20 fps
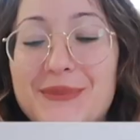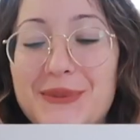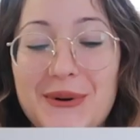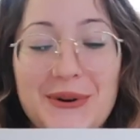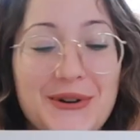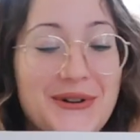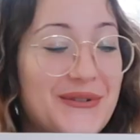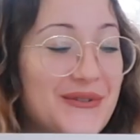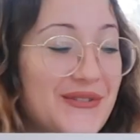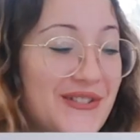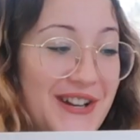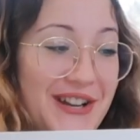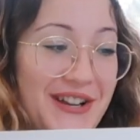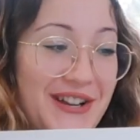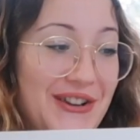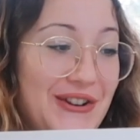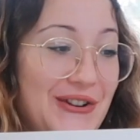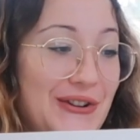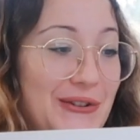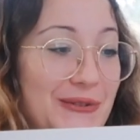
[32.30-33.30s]

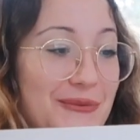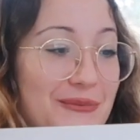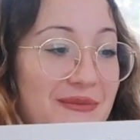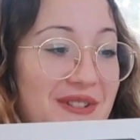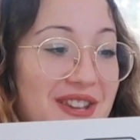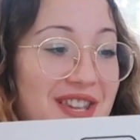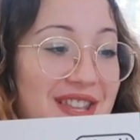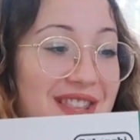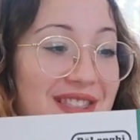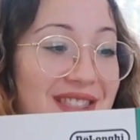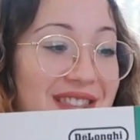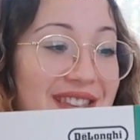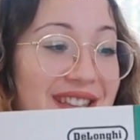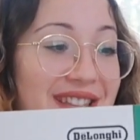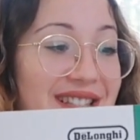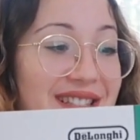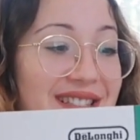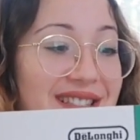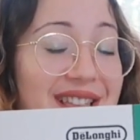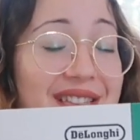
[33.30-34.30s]
boyfriend got me
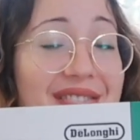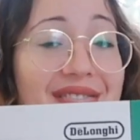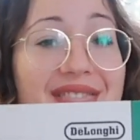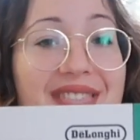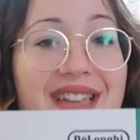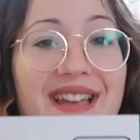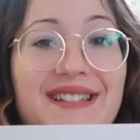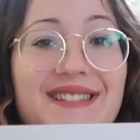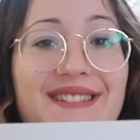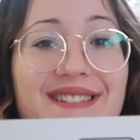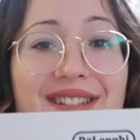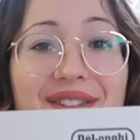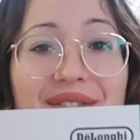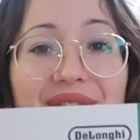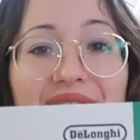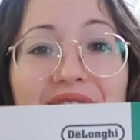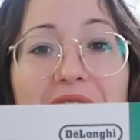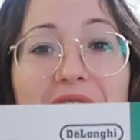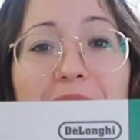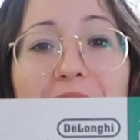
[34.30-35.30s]
this
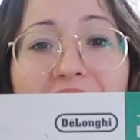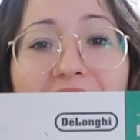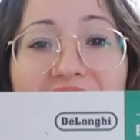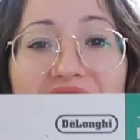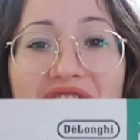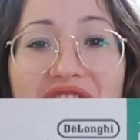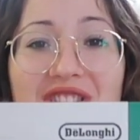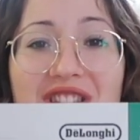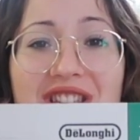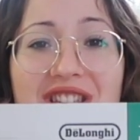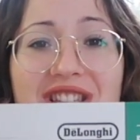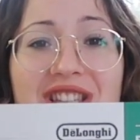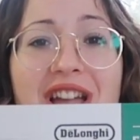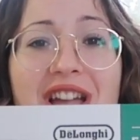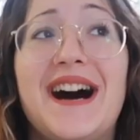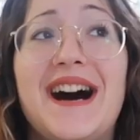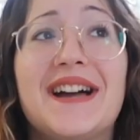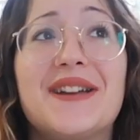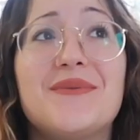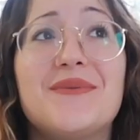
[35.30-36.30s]
Nescafe machine.
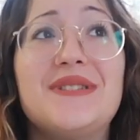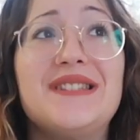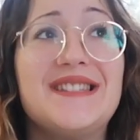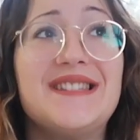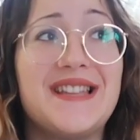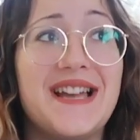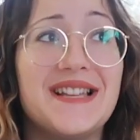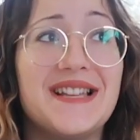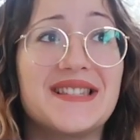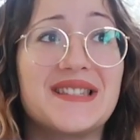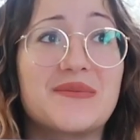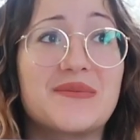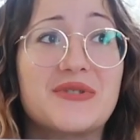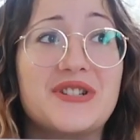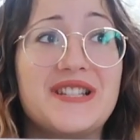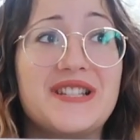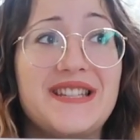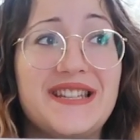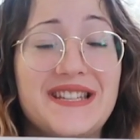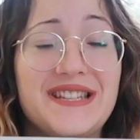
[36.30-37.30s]
I'm in
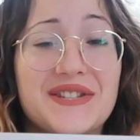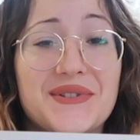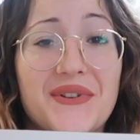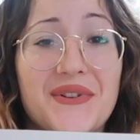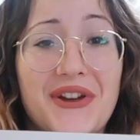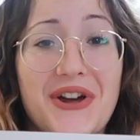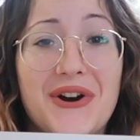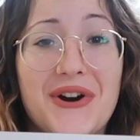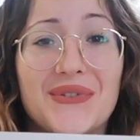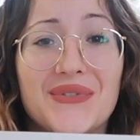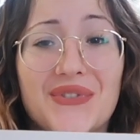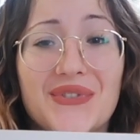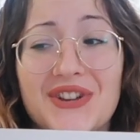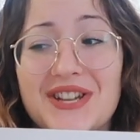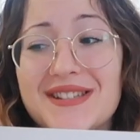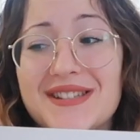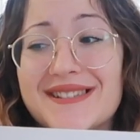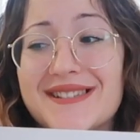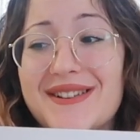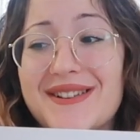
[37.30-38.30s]
desperate need of
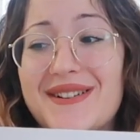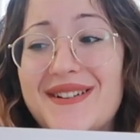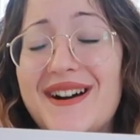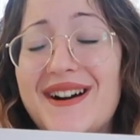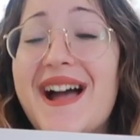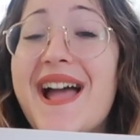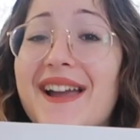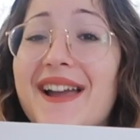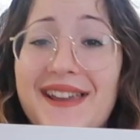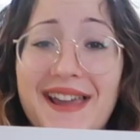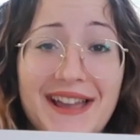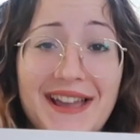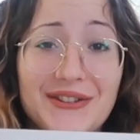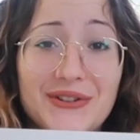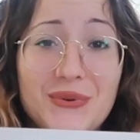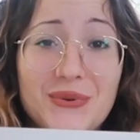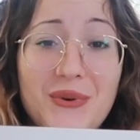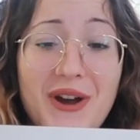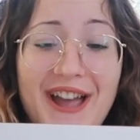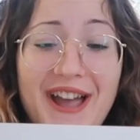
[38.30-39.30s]
coffee, so I
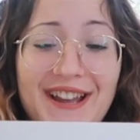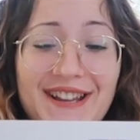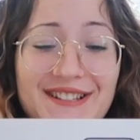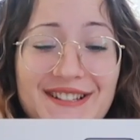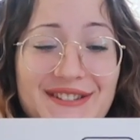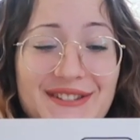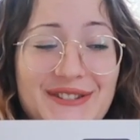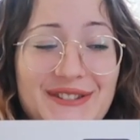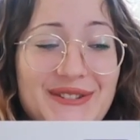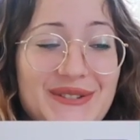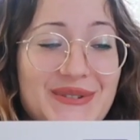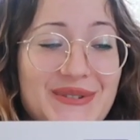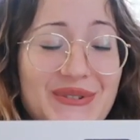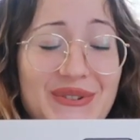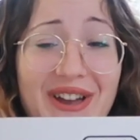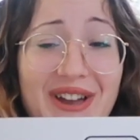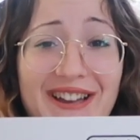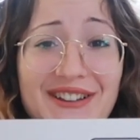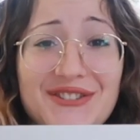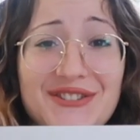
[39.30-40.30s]
cannot wait
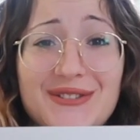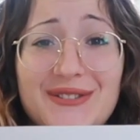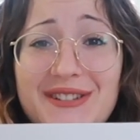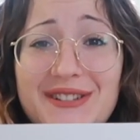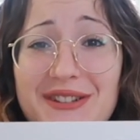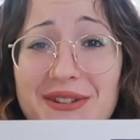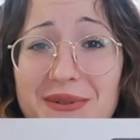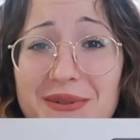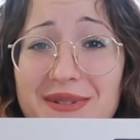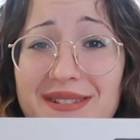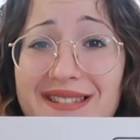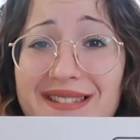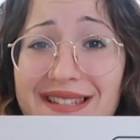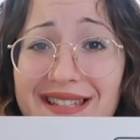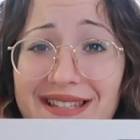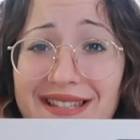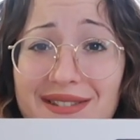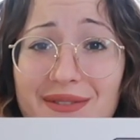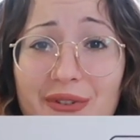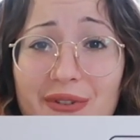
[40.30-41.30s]
to actually use
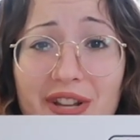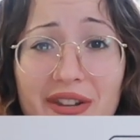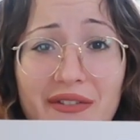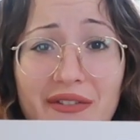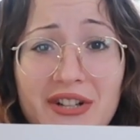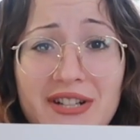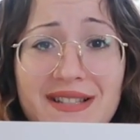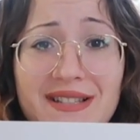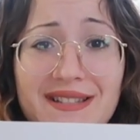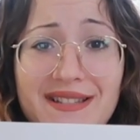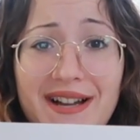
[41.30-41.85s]
these for the first